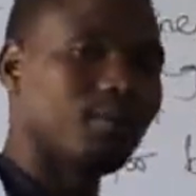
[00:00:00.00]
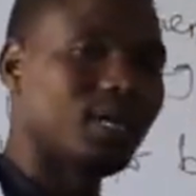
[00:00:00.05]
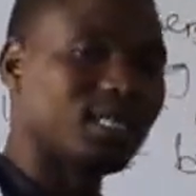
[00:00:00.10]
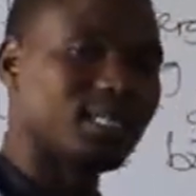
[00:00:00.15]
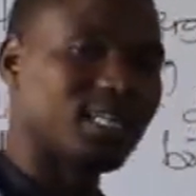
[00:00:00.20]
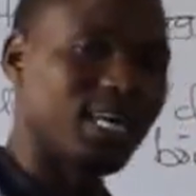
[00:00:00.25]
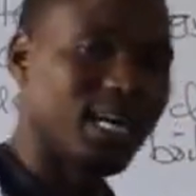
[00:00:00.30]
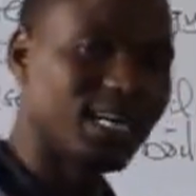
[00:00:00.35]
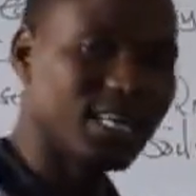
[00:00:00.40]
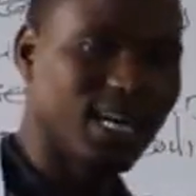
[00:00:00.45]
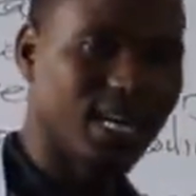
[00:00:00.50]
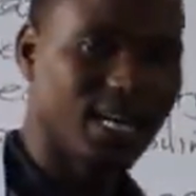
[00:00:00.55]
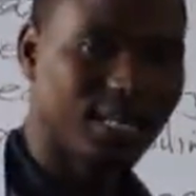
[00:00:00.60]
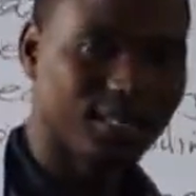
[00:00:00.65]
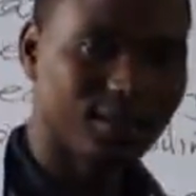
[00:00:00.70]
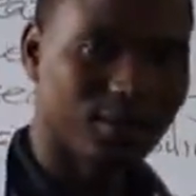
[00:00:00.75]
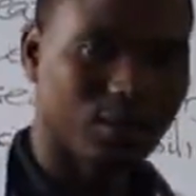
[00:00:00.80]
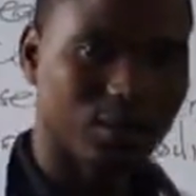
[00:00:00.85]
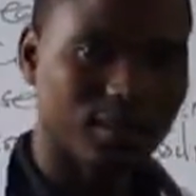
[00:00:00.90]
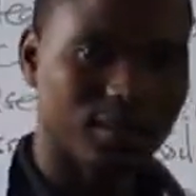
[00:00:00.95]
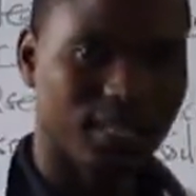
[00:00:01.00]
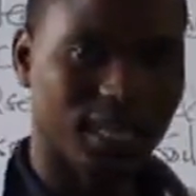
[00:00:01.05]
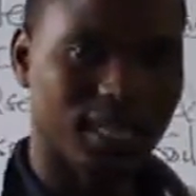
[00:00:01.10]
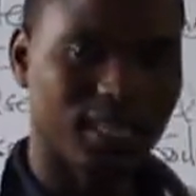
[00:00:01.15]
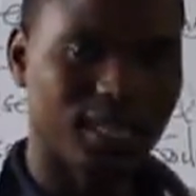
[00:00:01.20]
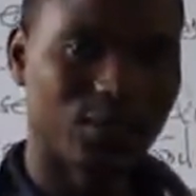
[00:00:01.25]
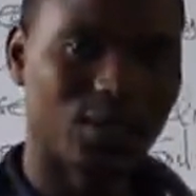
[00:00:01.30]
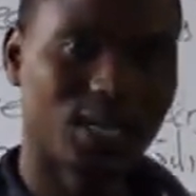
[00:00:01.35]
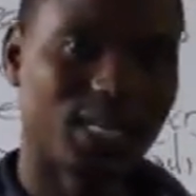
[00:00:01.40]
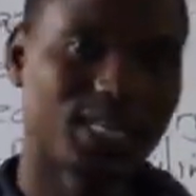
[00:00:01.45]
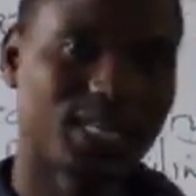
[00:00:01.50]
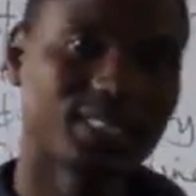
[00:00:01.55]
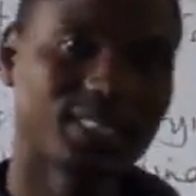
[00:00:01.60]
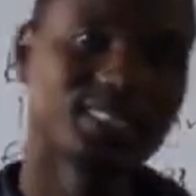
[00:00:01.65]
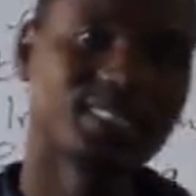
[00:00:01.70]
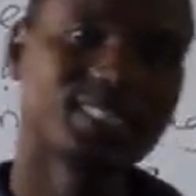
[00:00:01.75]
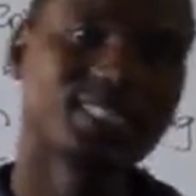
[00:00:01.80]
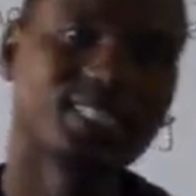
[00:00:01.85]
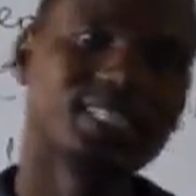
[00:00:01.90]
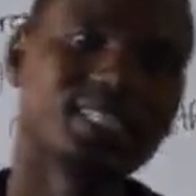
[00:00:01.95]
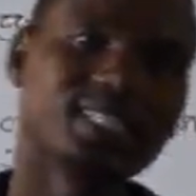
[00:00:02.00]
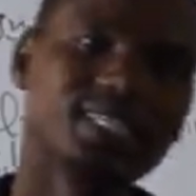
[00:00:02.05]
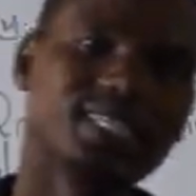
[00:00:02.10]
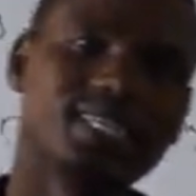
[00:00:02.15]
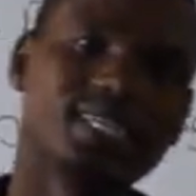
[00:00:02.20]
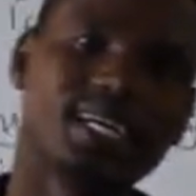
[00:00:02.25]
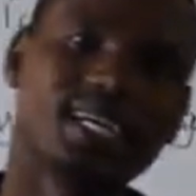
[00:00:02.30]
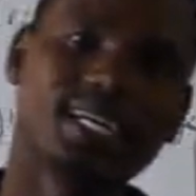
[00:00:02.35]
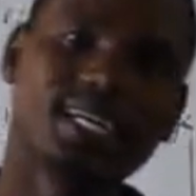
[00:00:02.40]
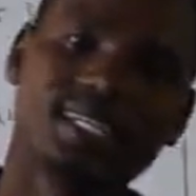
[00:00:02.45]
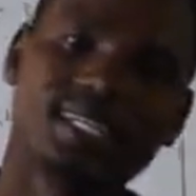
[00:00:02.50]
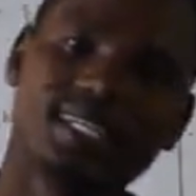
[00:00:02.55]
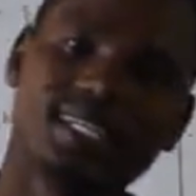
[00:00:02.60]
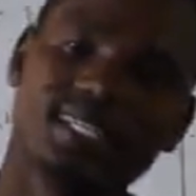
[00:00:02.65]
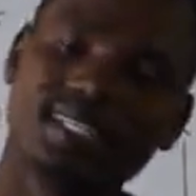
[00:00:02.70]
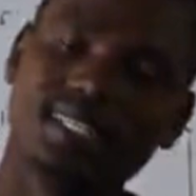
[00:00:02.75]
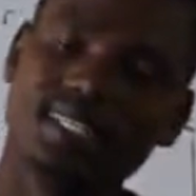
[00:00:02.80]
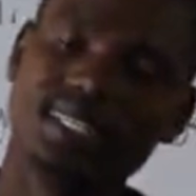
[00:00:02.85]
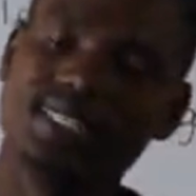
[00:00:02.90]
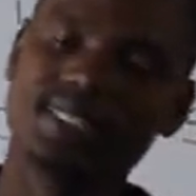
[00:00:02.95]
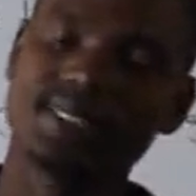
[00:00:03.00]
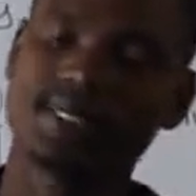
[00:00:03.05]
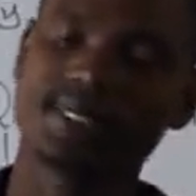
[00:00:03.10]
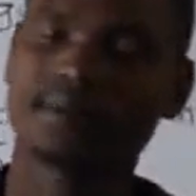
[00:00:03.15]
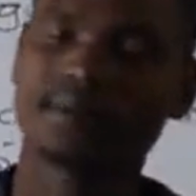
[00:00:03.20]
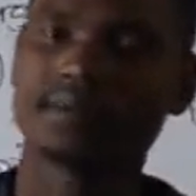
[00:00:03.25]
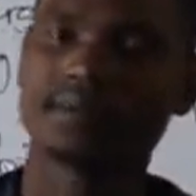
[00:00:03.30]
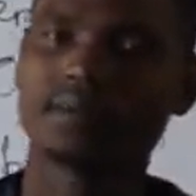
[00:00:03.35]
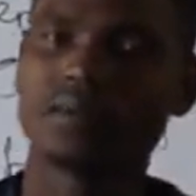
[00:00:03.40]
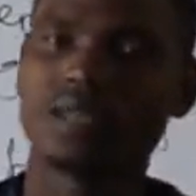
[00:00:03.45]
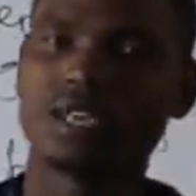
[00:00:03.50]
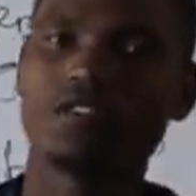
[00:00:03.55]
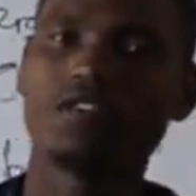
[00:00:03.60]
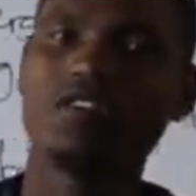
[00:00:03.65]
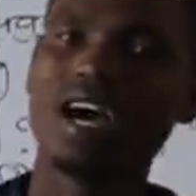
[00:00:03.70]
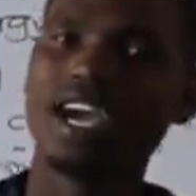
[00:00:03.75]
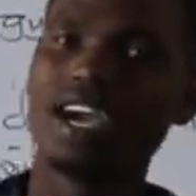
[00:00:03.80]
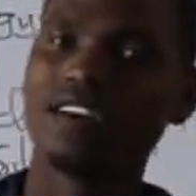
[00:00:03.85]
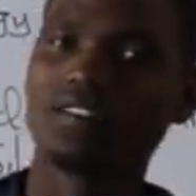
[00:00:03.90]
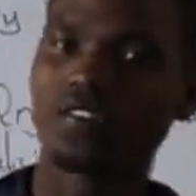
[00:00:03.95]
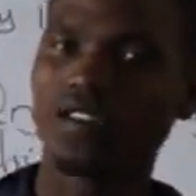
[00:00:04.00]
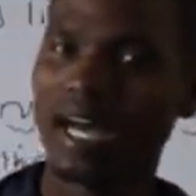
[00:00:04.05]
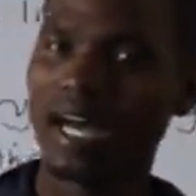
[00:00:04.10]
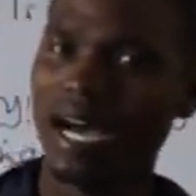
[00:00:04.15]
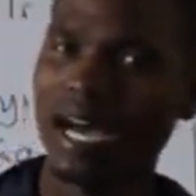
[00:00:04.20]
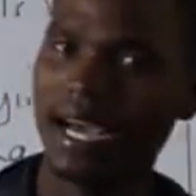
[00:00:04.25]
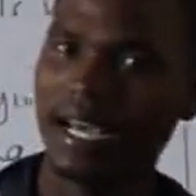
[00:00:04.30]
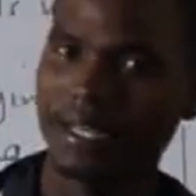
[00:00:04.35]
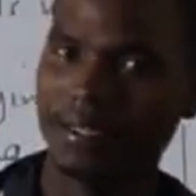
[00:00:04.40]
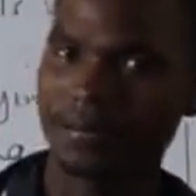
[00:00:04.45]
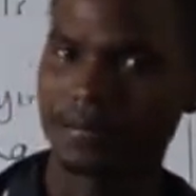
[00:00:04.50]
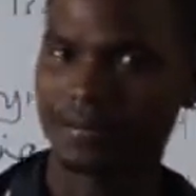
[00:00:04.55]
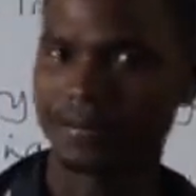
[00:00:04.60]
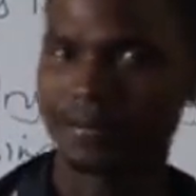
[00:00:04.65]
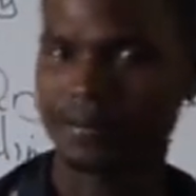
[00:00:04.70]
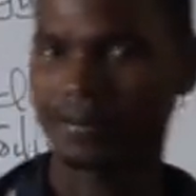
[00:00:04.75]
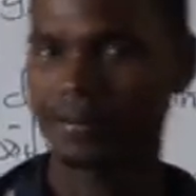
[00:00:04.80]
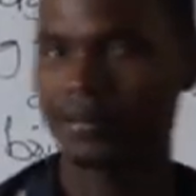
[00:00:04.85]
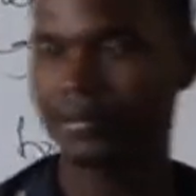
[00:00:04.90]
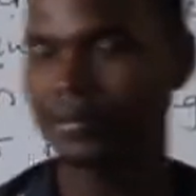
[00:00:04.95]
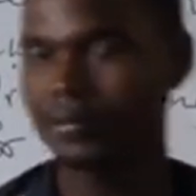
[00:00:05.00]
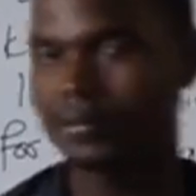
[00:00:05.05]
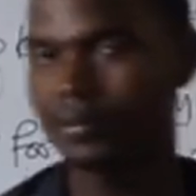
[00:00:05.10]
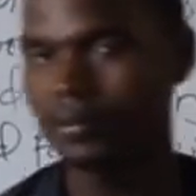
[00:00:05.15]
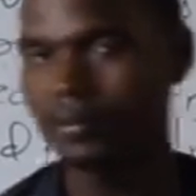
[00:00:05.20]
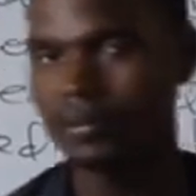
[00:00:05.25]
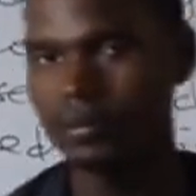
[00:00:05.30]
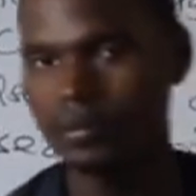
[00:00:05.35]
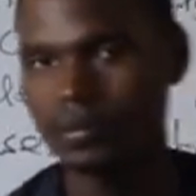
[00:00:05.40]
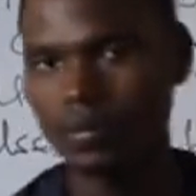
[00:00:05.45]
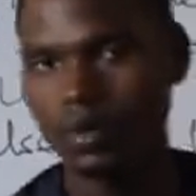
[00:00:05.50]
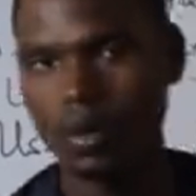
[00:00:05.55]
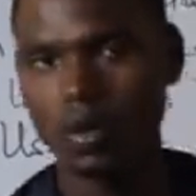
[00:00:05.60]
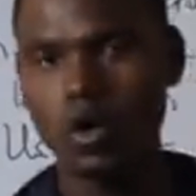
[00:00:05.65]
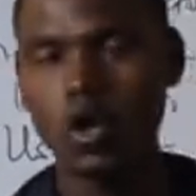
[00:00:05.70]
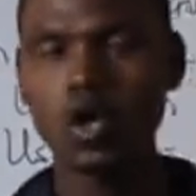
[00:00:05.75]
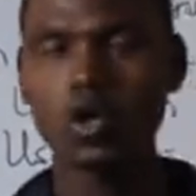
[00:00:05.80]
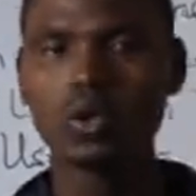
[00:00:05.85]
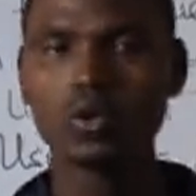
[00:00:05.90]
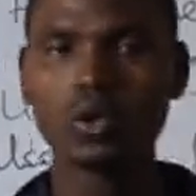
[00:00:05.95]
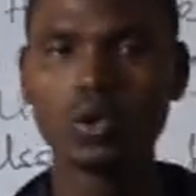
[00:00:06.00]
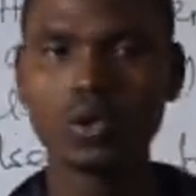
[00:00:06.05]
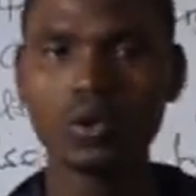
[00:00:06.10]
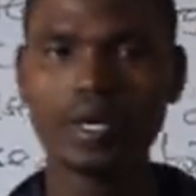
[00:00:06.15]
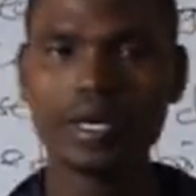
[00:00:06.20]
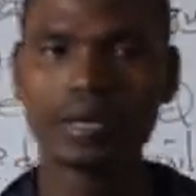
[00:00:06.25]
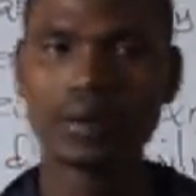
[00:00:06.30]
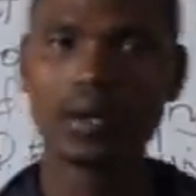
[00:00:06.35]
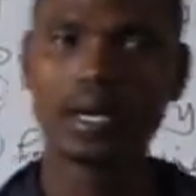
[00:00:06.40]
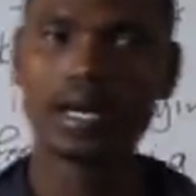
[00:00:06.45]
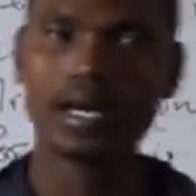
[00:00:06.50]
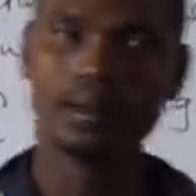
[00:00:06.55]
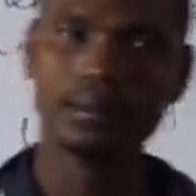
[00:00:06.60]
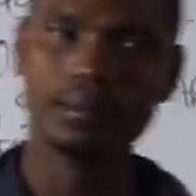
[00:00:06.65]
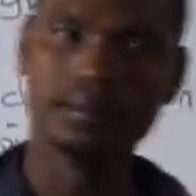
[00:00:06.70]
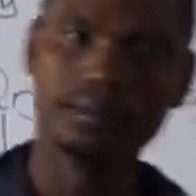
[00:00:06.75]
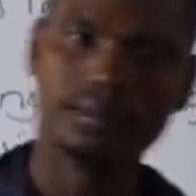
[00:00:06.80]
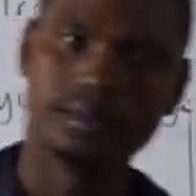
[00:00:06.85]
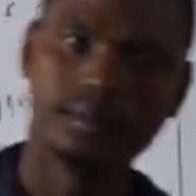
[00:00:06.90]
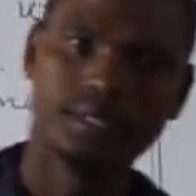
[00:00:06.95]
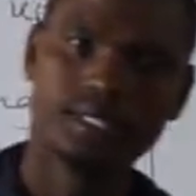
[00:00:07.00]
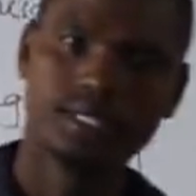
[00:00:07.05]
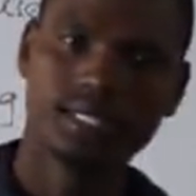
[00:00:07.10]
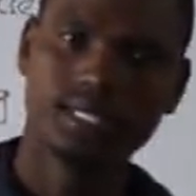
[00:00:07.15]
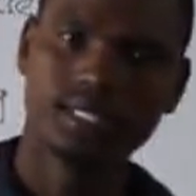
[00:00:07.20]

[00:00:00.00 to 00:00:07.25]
But the other one is firefly or glowing worm.